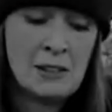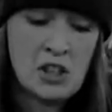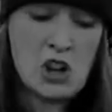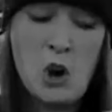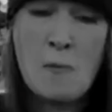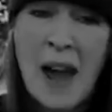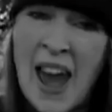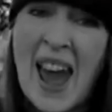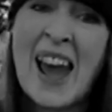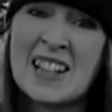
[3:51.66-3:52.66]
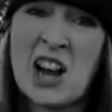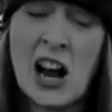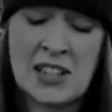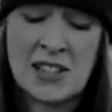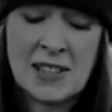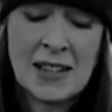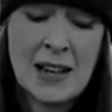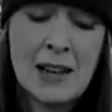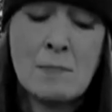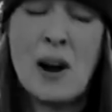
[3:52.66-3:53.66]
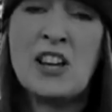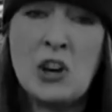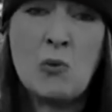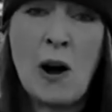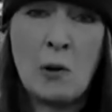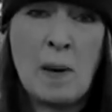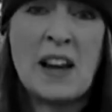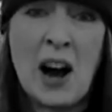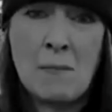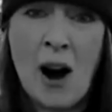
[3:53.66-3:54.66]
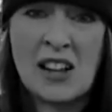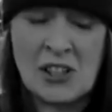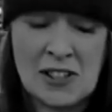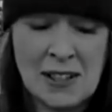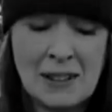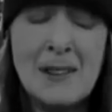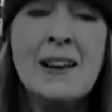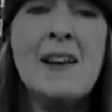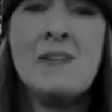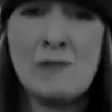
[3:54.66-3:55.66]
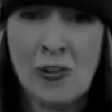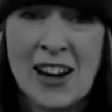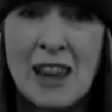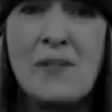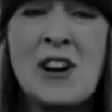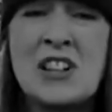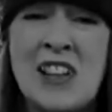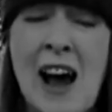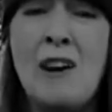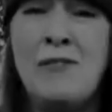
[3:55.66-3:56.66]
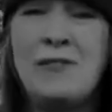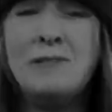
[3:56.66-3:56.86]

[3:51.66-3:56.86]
You may hate us, but you will become us. Forgive yourself.